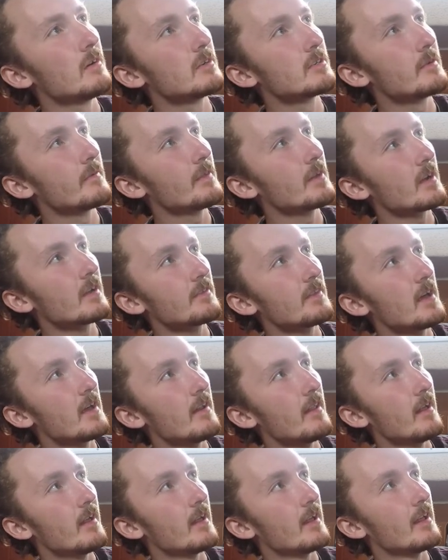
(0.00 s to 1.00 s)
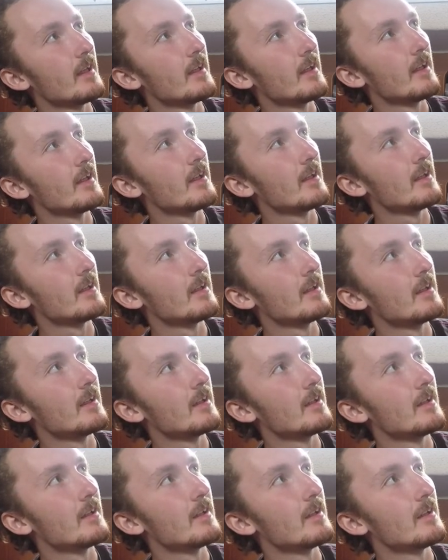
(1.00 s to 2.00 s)
or something like that.
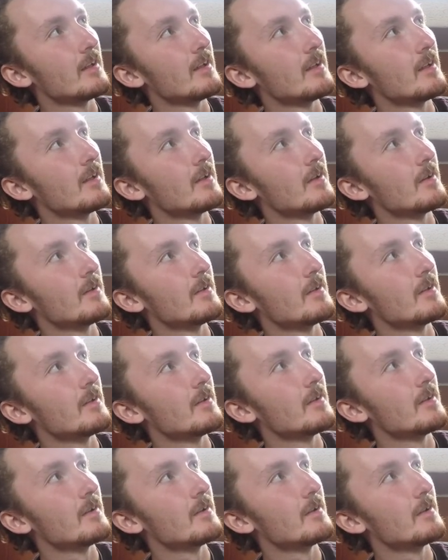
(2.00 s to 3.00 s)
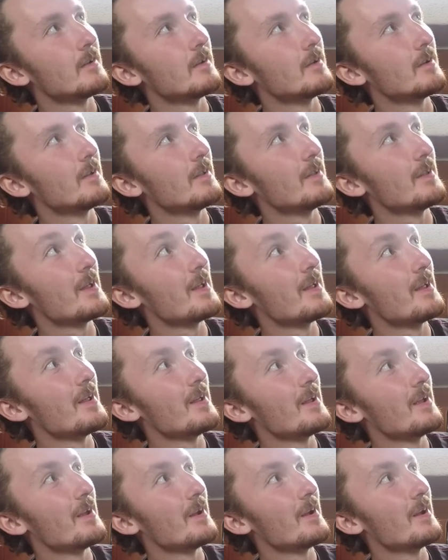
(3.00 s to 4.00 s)
The re
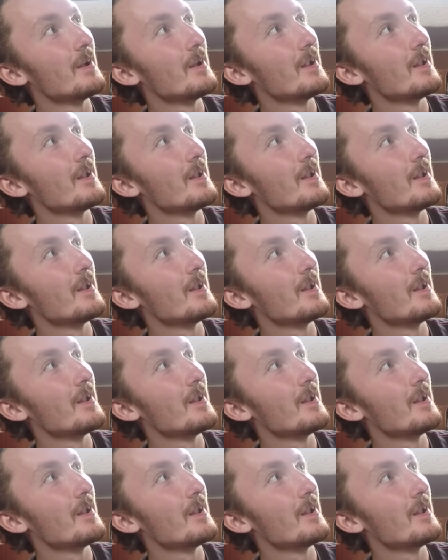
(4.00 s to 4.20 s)
re